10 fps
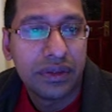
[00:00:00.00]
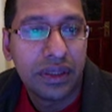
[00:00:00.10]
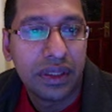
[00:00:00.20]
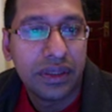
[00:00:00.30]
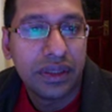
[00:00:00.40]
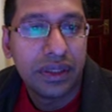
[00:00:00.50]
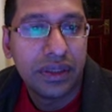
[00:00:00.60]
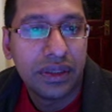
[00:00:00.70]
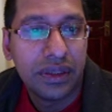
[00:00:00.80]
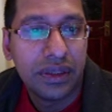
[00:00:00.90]
I tend
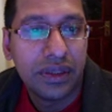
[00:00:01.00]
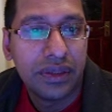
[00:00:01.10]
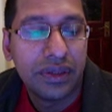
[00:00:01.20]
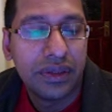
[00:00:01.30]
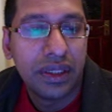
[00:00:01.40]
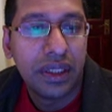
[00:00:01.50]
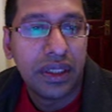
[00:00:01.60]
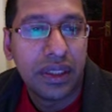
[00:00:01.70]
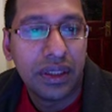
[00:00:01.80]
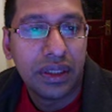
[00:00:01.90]
to use
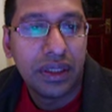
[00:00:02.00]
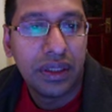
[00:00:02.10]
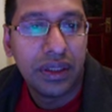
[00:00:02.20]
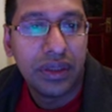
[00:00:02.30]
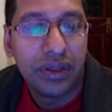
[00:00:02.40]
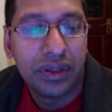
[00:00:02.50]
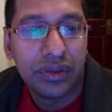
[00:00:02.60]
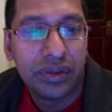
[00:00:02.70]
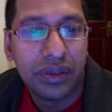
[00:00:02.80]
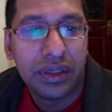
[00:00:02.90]
the cross
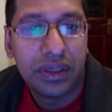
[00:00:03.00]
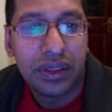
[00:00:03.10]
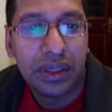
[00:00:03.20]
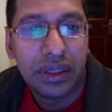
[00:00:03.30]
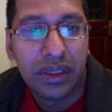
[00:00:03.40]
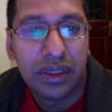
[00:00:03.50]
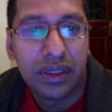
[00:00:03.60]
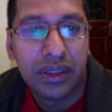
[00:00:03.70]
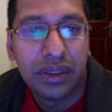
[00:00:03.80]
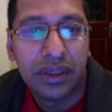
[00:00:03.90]
with the circle in it,